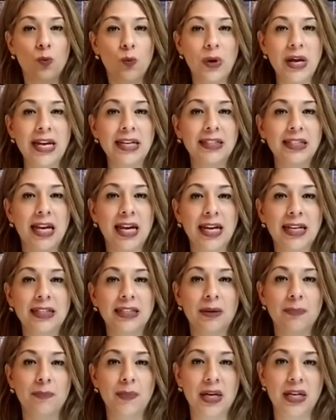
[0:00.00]
we take
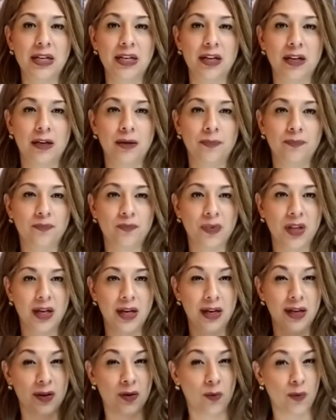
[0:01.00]
dominion,
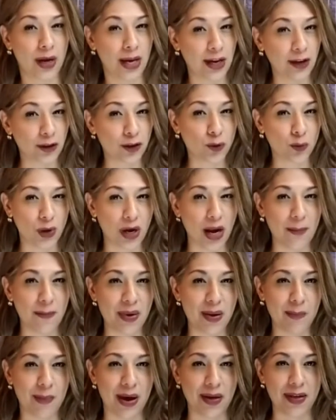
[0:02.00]
here's what I
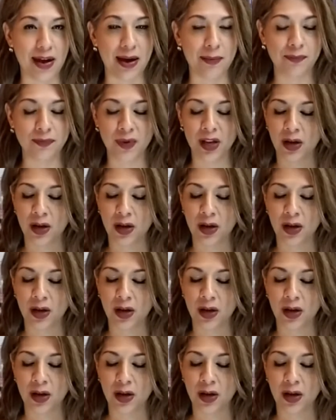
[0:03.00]
mean by that.